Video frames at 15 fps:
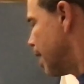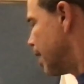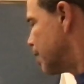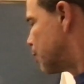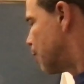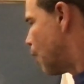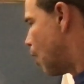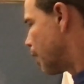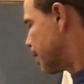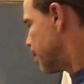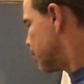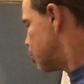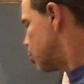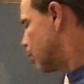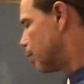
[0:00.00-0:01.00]
is volume
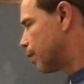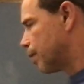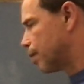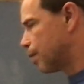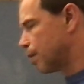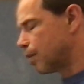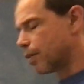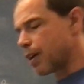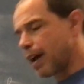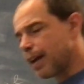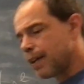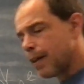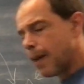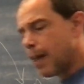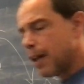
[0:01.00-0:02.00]
2. Okay?
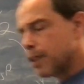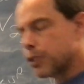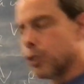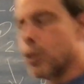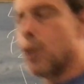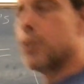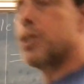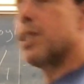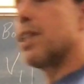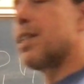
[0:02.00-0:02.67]
So those are the